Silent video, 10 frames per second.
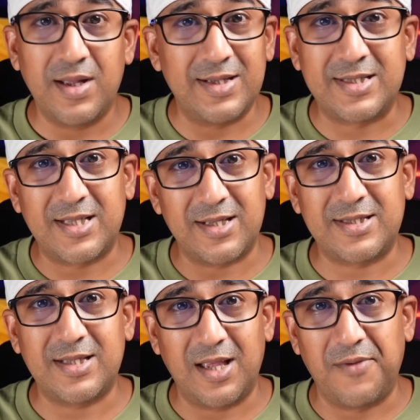It's
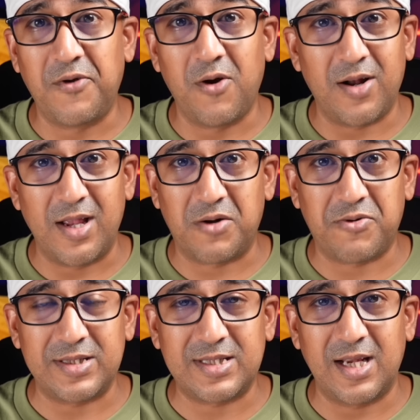just if you are
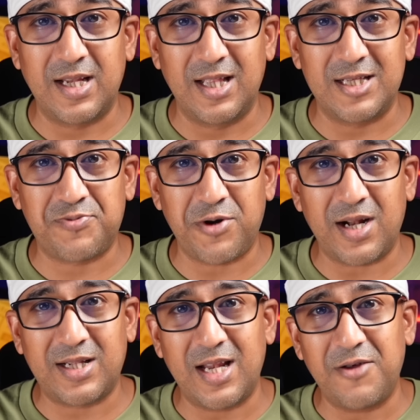interested in this
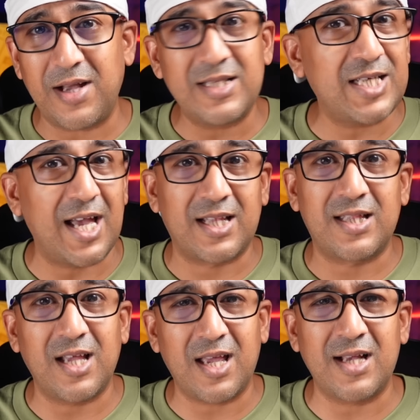product, then you can check
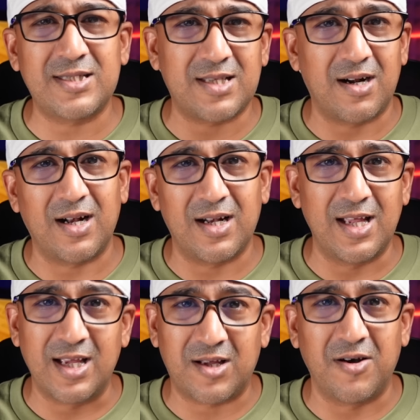the Kickstarter
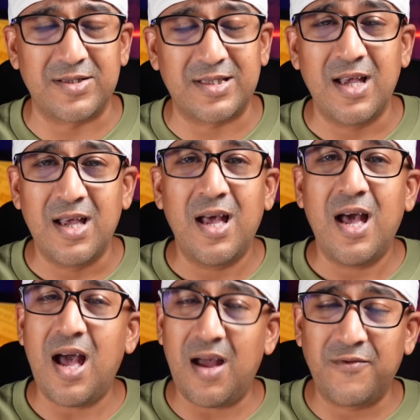link because
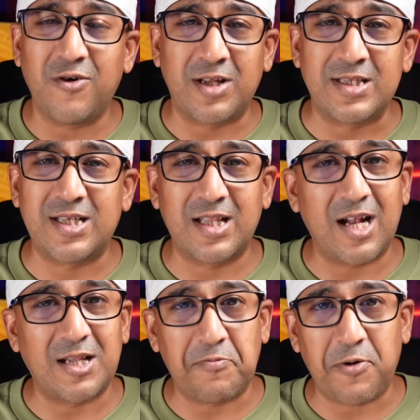I have noticed
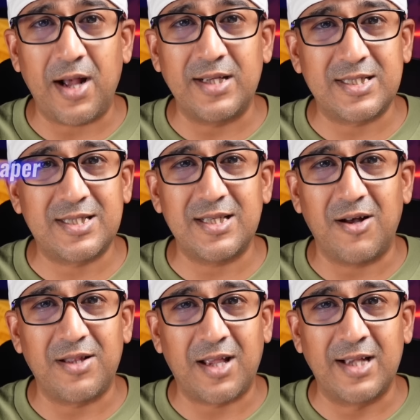that the price
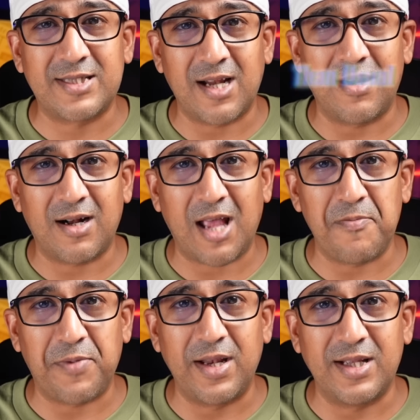on the Kickstarter
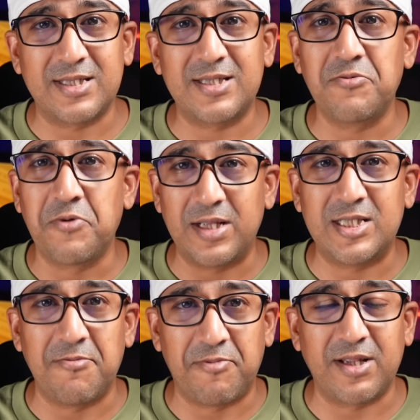campaign is way
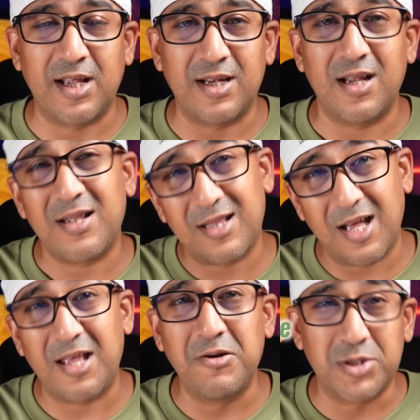cheaper than
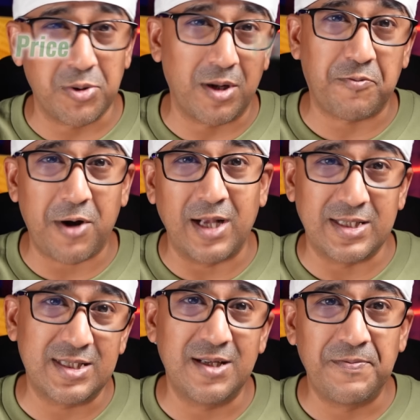the usual
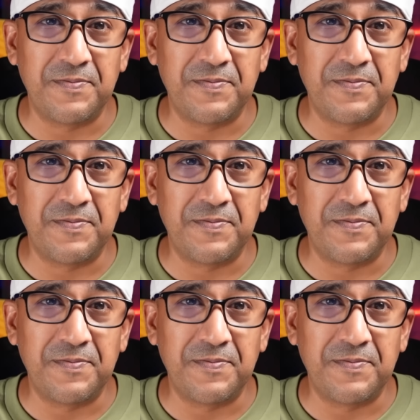price.